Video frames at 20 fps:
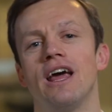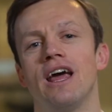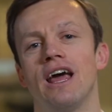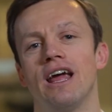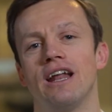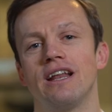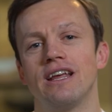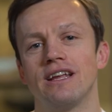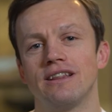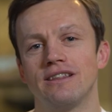
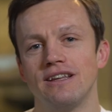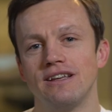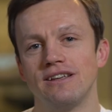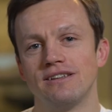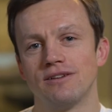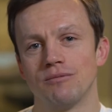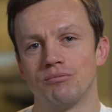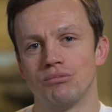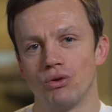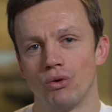and get
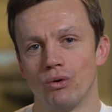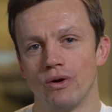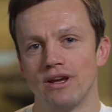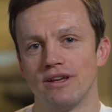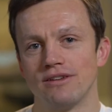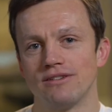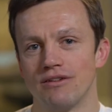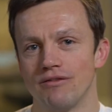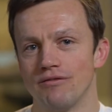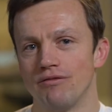these
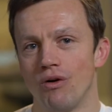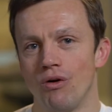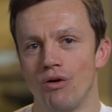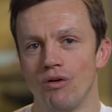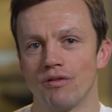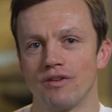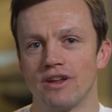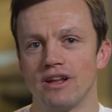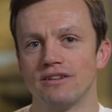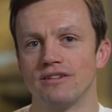employees
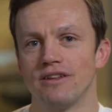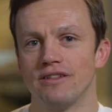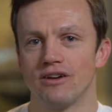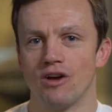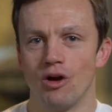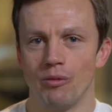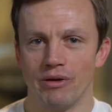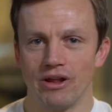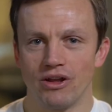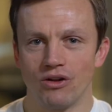involved into the
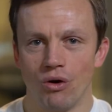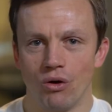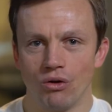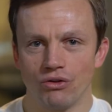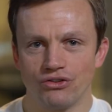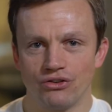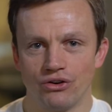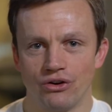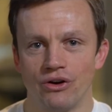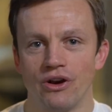company
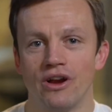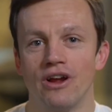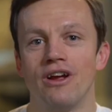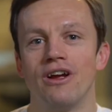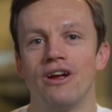culture